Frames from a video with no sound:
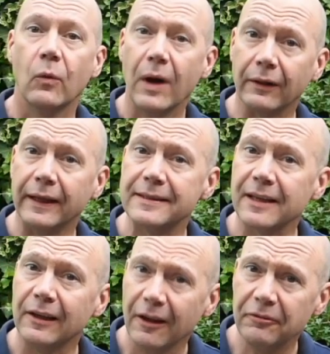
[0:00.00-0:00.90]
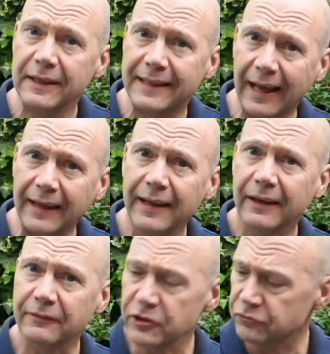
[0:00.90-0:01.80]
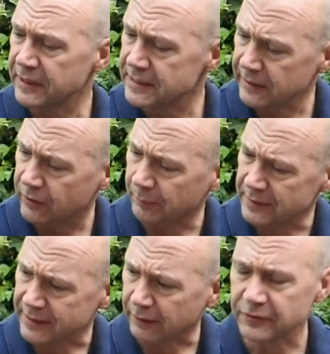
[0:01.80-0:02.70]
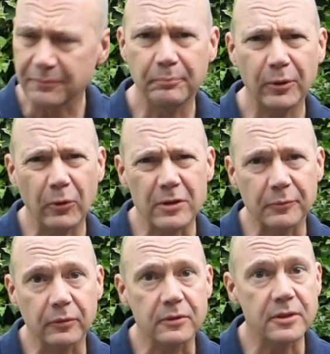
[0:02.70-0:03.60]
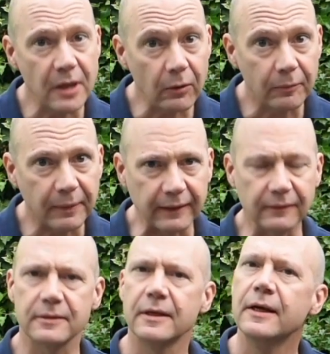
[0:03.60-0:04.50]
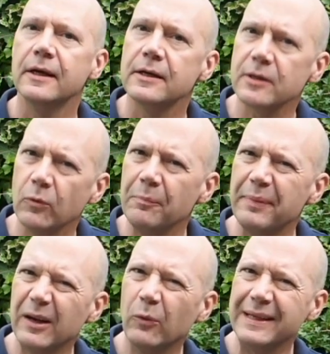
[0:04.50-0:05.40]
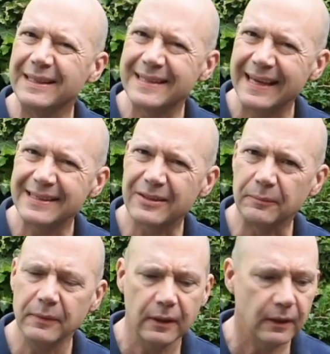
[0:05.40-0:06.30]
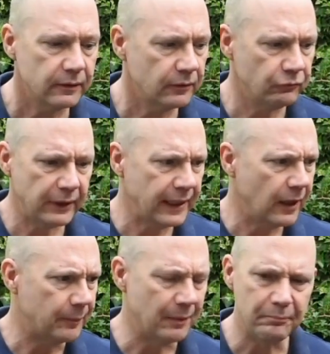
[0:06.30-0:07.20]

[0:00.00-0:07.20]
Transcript: Well, it's a lovely day and I've just recently got myself some portable solar panels. So what better way to test them than rigging up